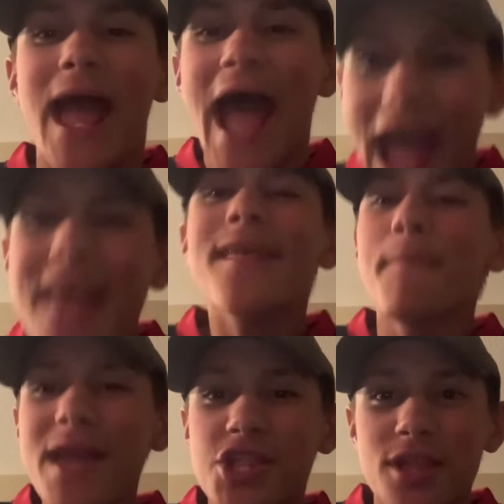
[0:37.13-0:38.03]
As I
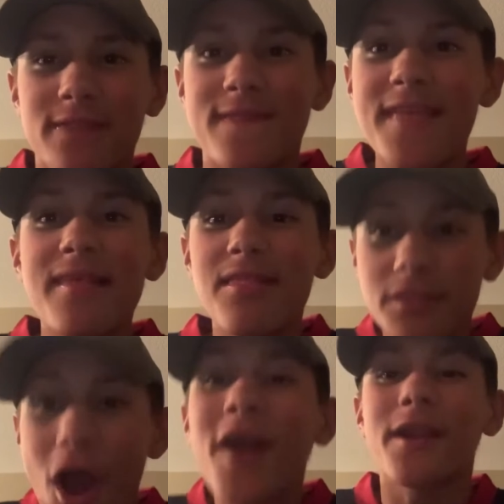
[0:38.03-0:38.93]
mentioned, this is
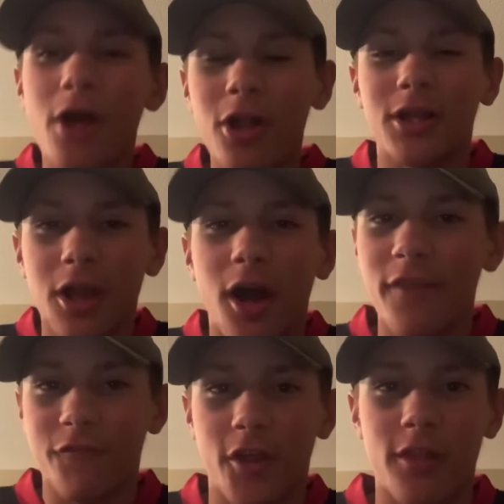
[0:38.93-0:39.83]
not at all a
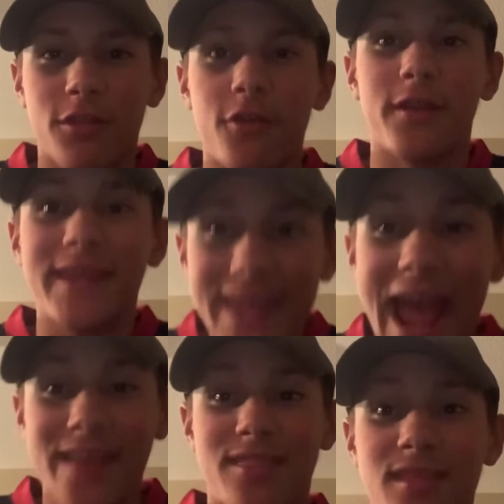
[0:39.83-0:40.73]
cause for concern
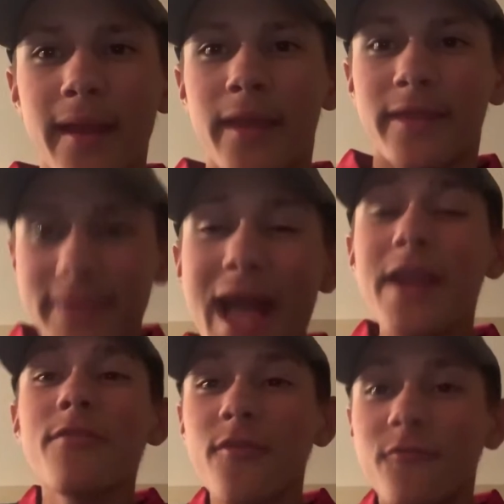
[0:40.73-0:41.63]
yet.
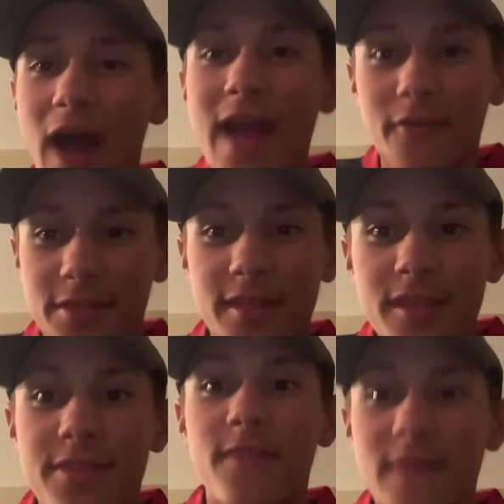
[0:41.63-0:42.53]
None of the
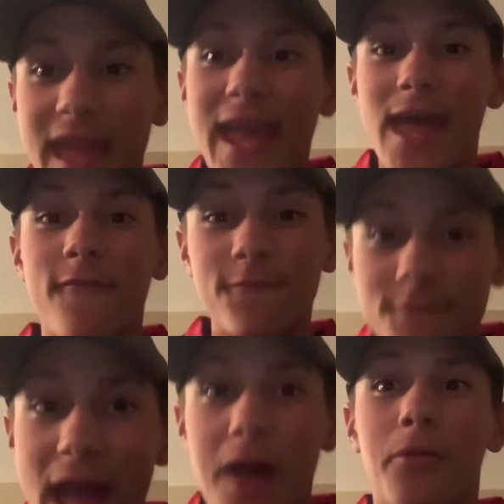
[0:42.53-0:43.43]
viruses they have
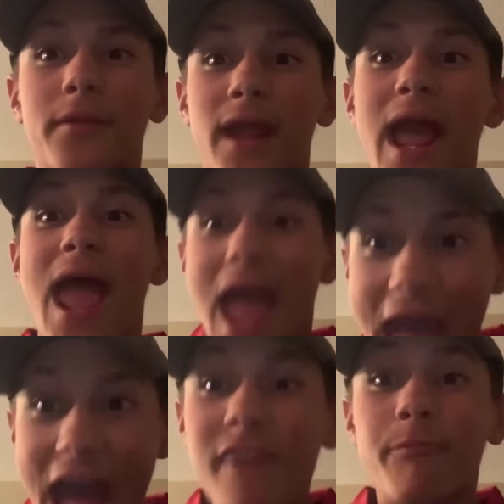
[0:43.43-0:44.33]
found
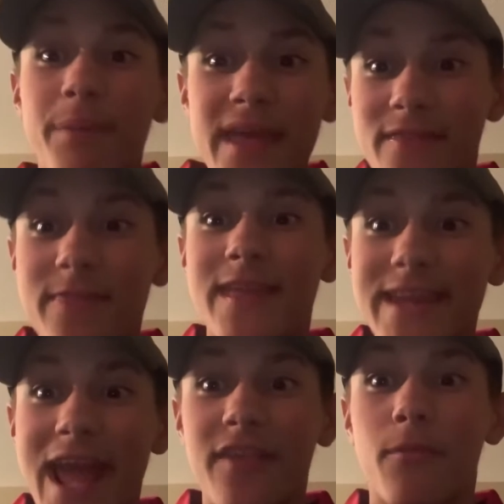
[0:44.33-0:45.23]
have been the
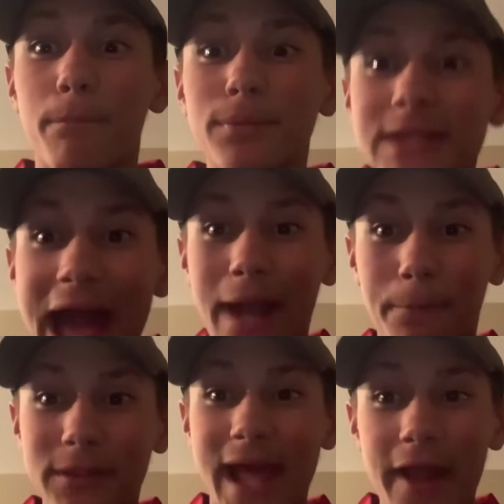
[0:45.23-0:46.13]
next Black
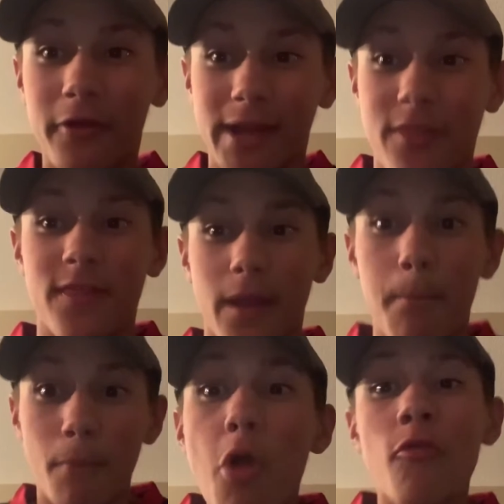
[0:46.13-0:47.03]
Plague or anything.
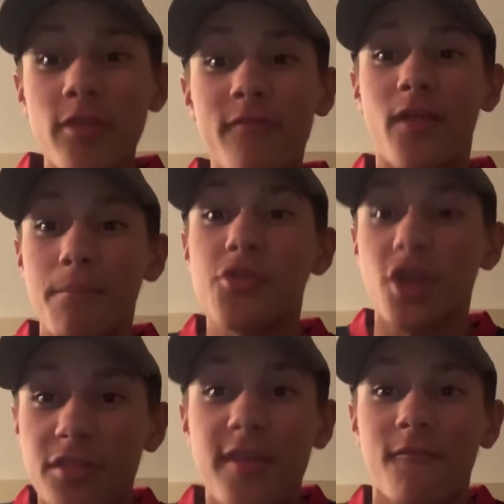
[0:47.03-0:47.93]
Most of them
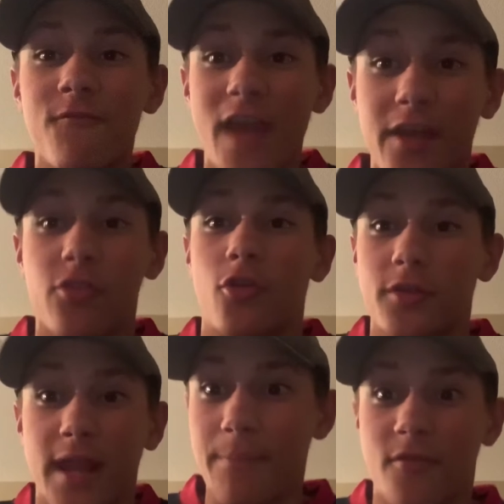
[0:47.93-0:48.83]
just infect certain
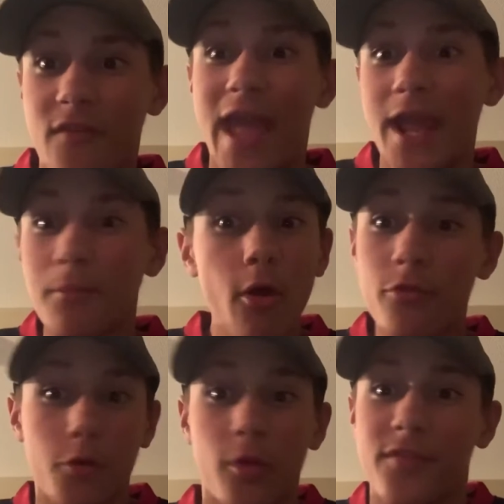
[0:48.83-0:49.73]
types of
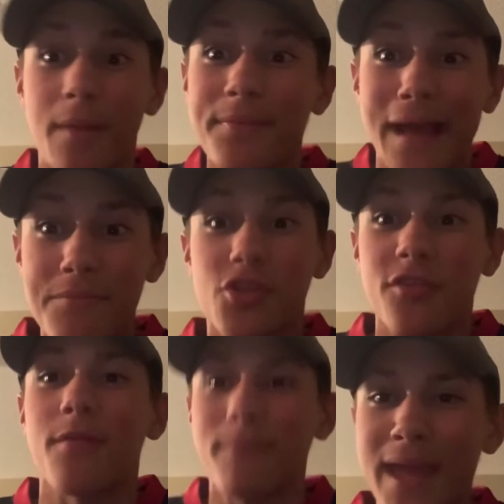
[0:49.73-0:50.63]
animals or sometimes
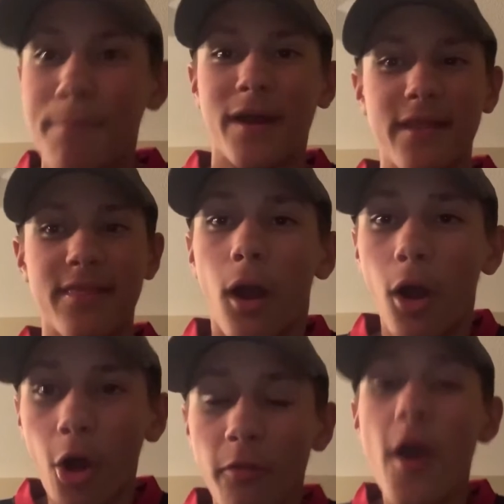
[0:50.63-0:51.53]
just amoebas.
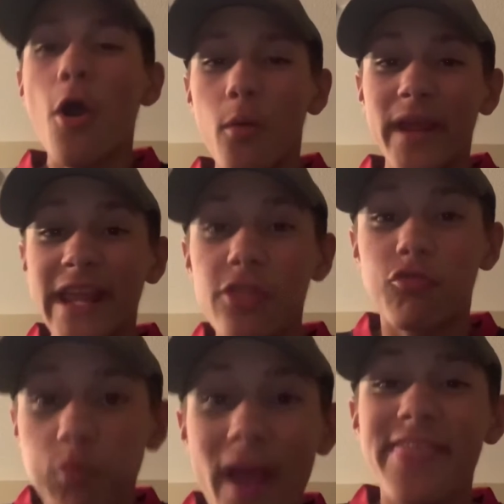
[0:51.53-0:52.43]
Although, in
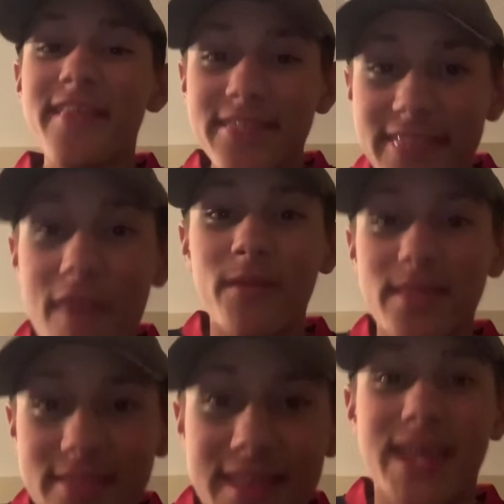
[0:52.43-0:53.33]

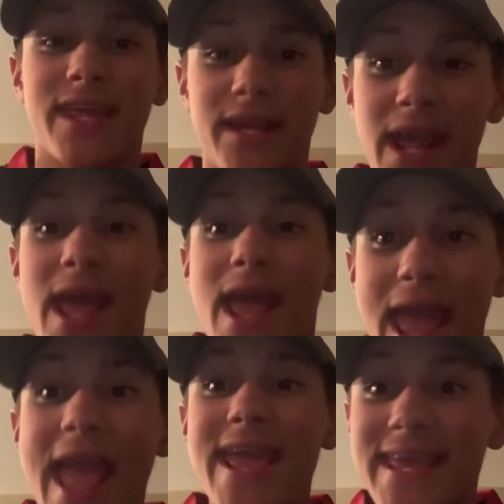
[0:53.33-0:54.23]
2017,
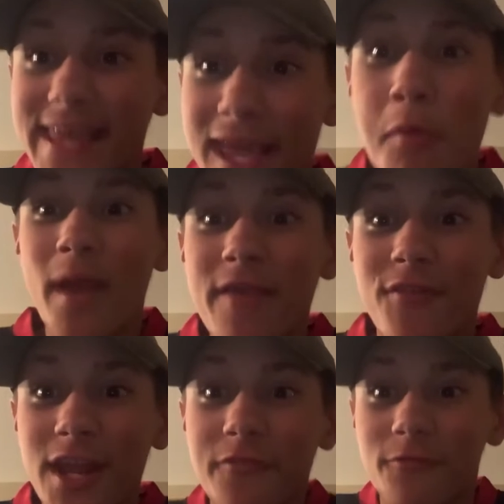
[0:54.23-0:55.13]
a heat wave
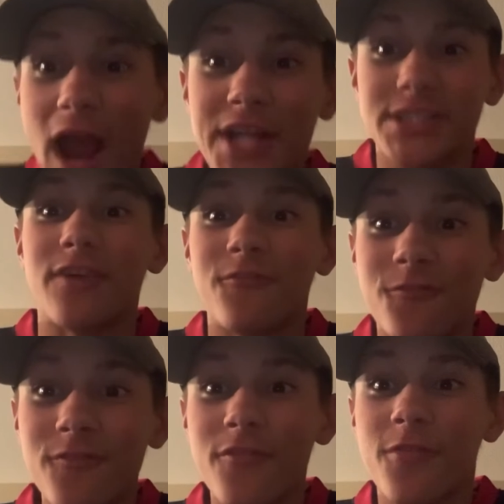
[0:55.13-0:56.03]
in Russia
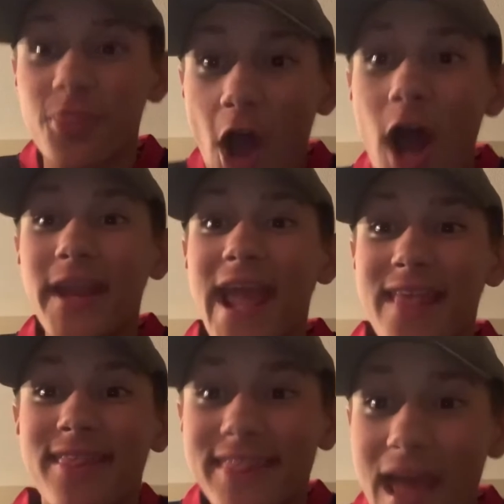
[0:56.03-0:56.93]
thawed a
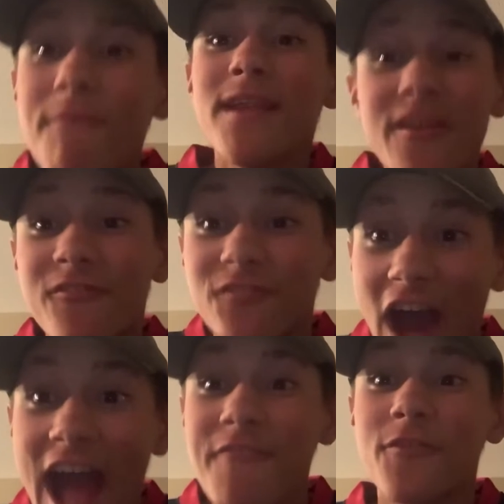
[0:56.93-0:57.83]

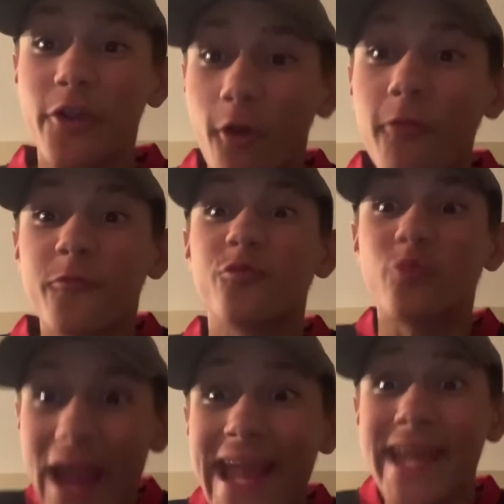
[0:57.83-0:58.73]
75-year-old
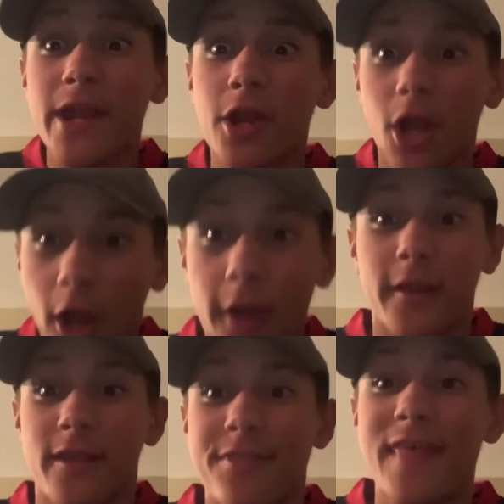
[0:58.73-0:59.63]
reindeer
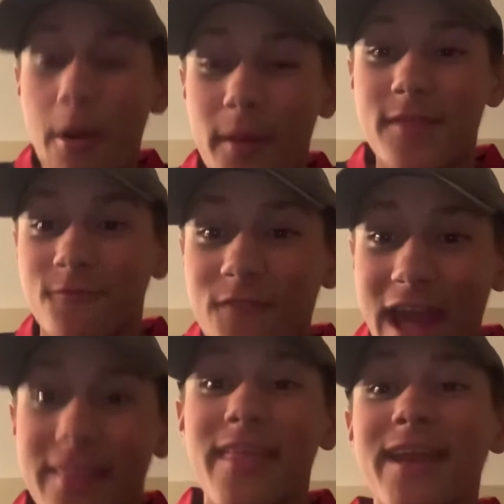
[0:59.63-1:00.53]
carcass that was
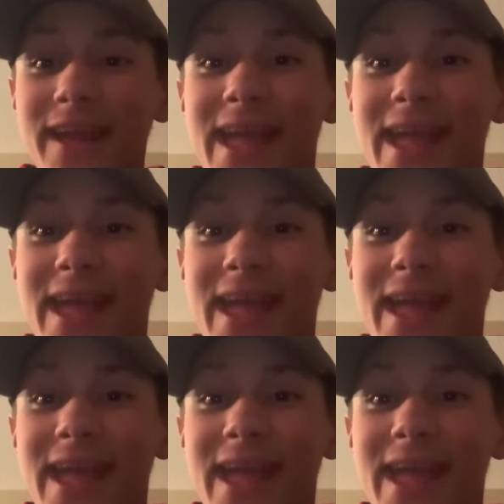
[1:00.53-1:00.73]
infected.